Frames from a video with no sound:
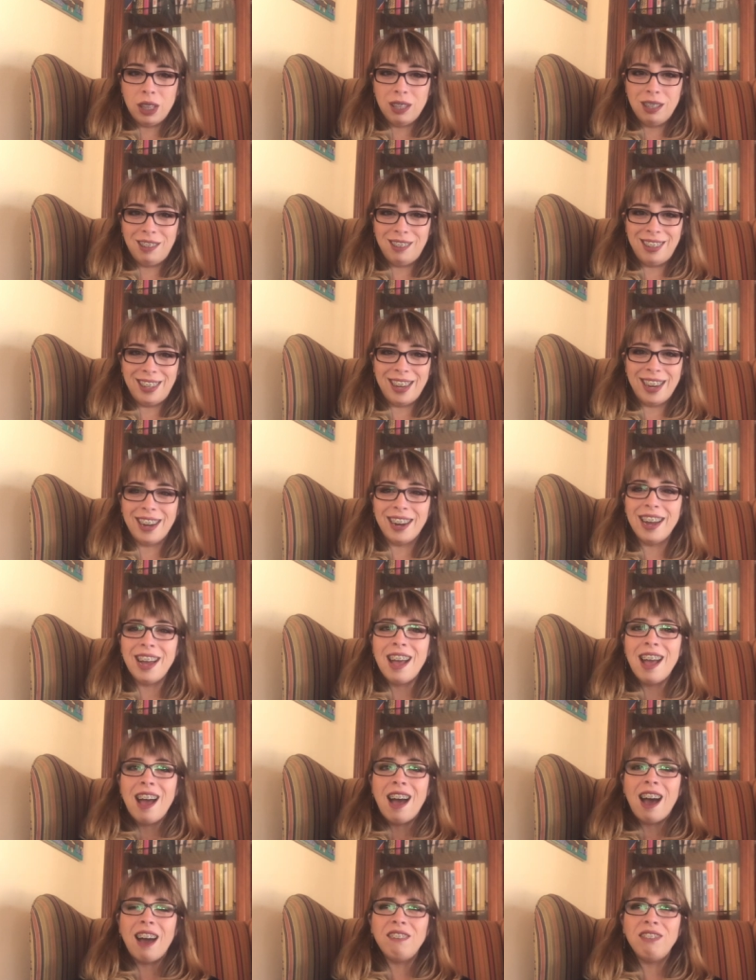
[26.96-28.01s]
this year.
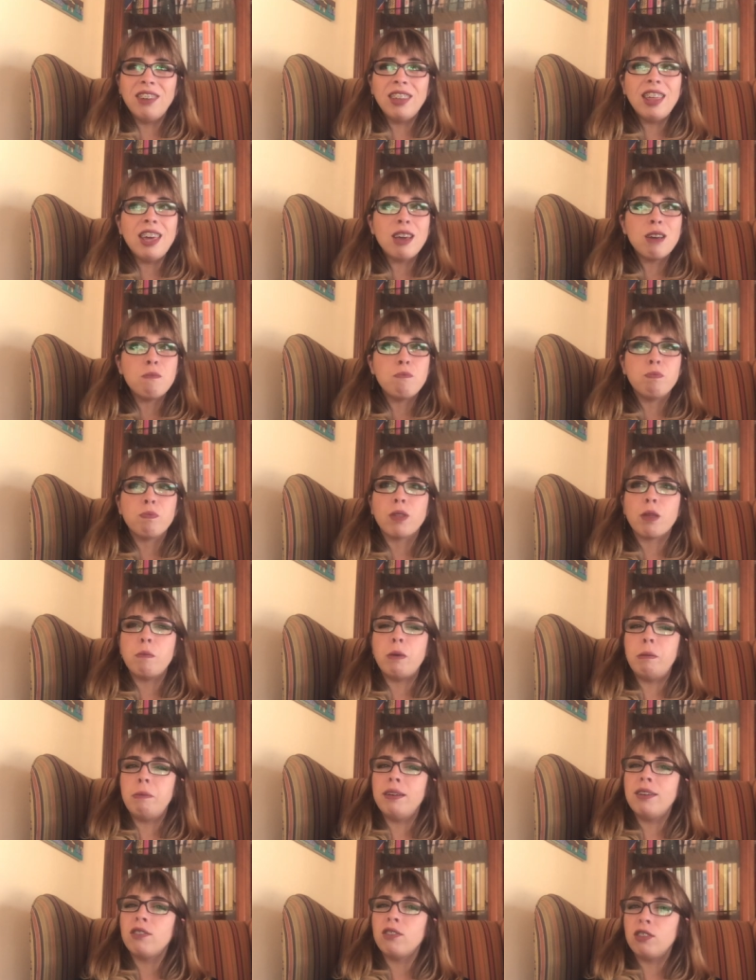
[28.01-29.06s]
I feel like
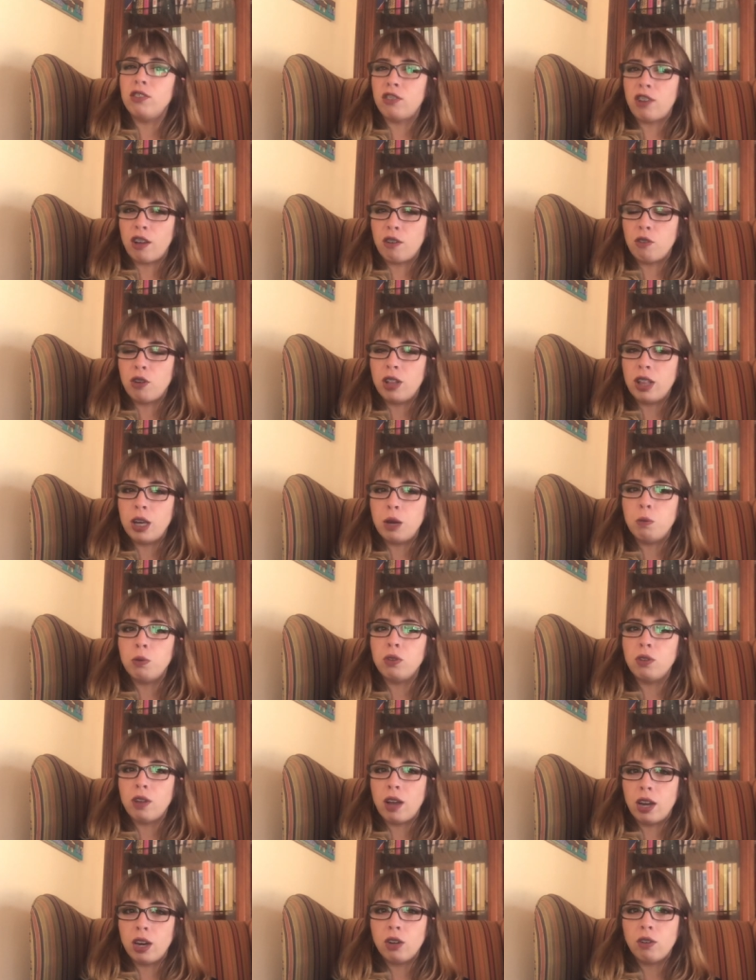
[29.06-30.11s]
maybe just in general, it
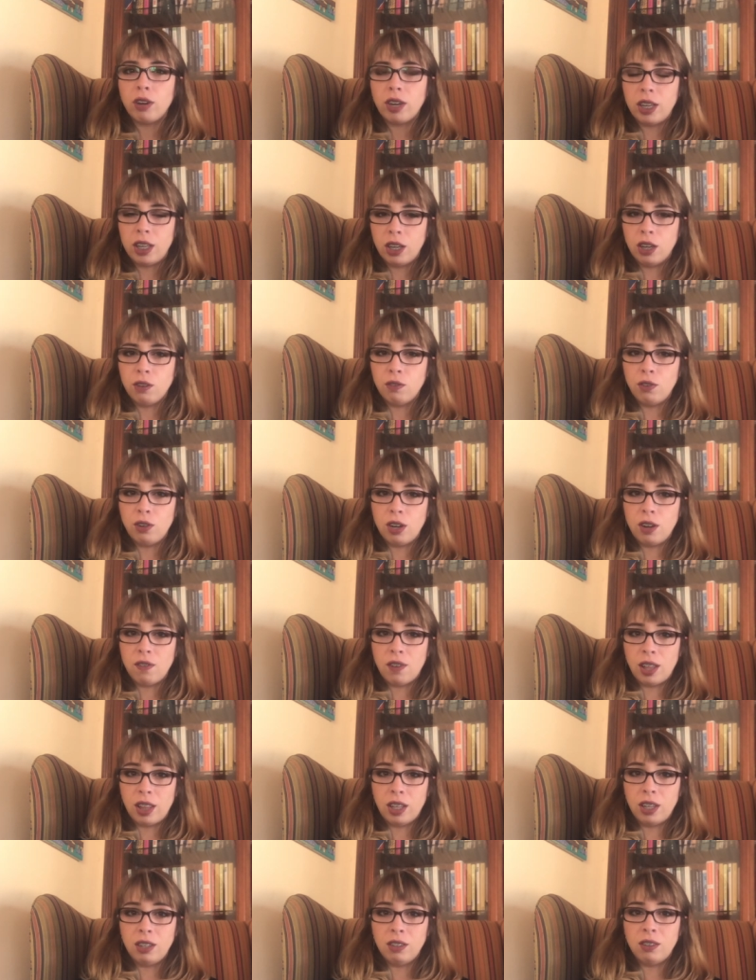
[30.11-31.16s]
was not a great year for
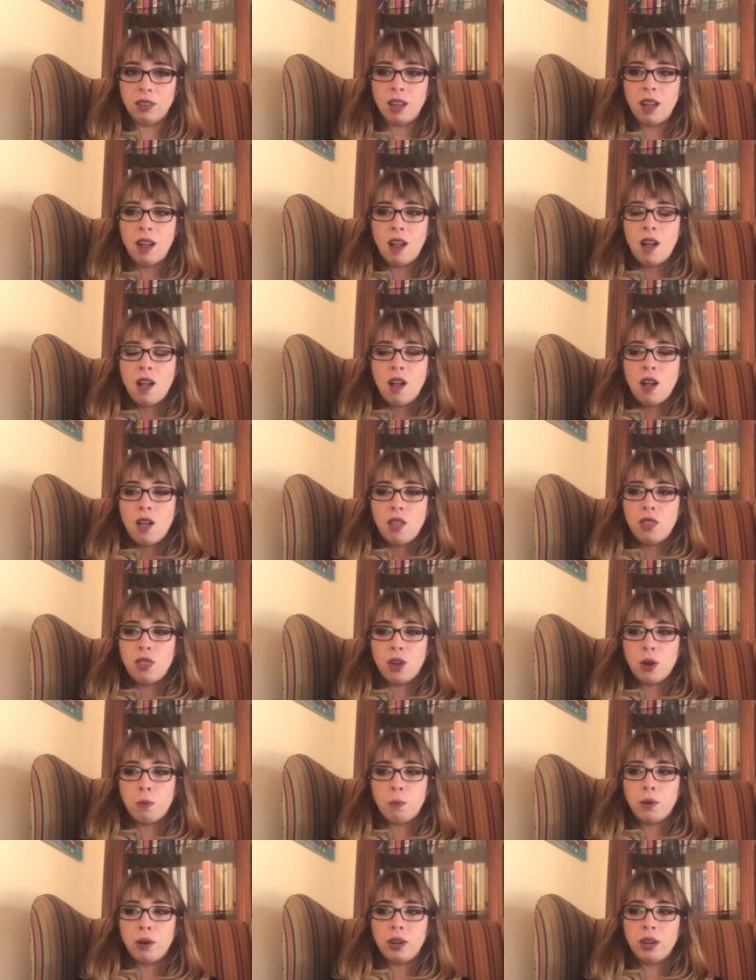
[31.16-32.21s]
novellas.
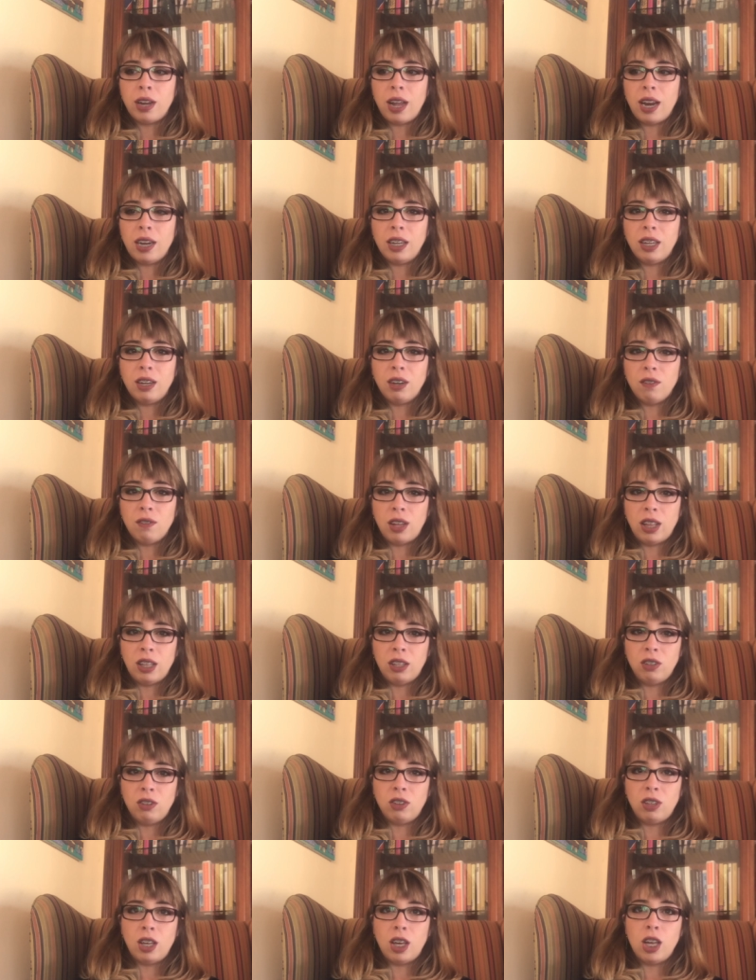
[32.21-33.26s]
There weren't any
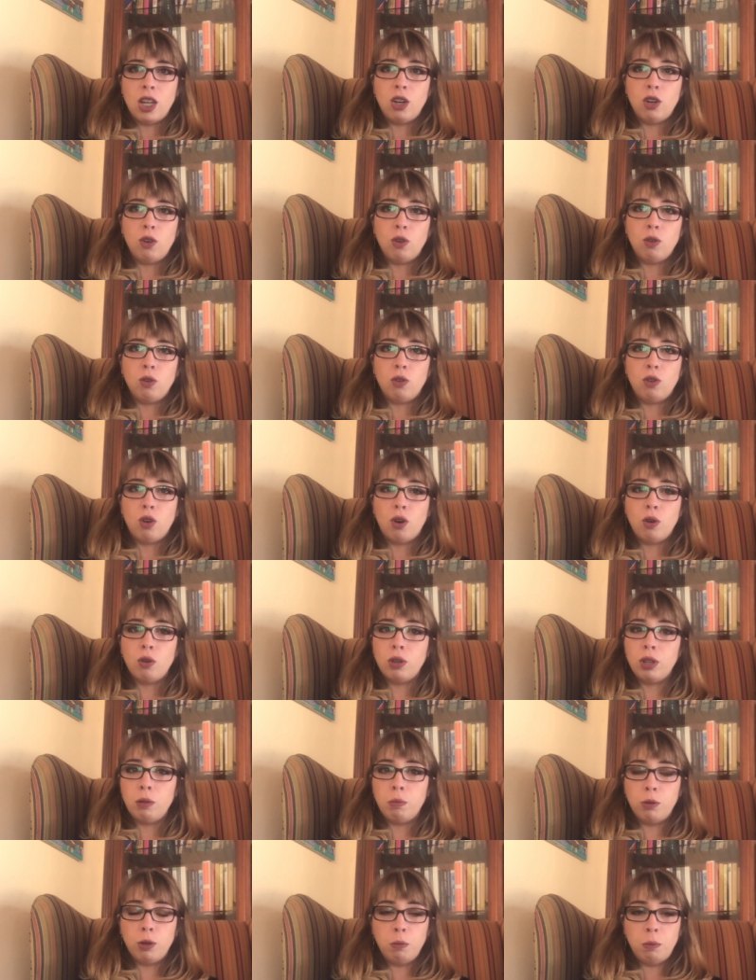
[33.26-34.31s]
novellas that
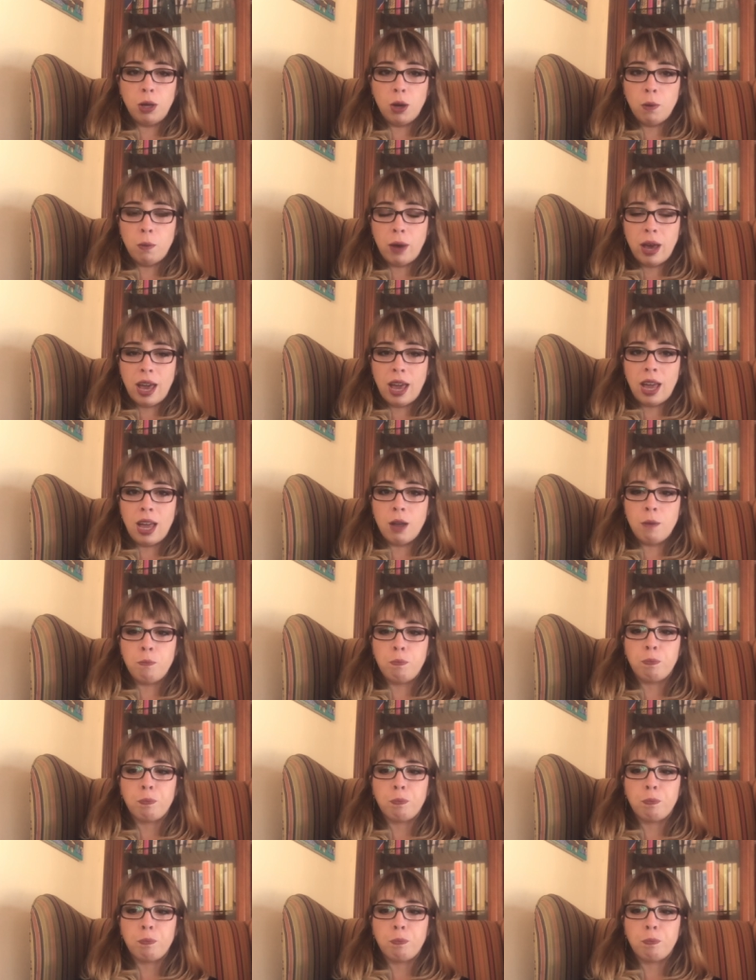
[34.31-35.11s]
totally blew me away,